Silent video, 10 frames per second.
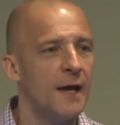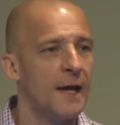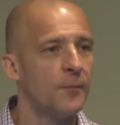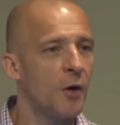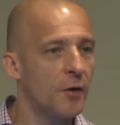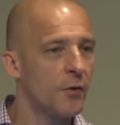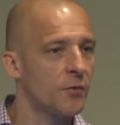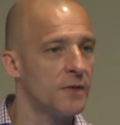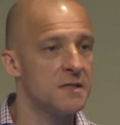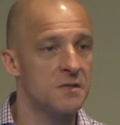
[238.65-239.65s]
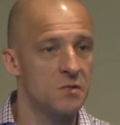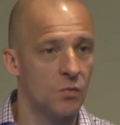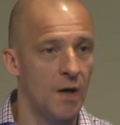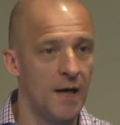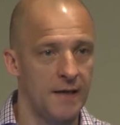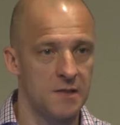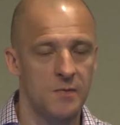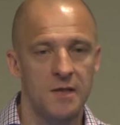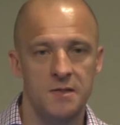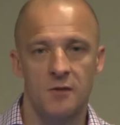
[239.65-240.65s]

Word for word: And part of the reasons why because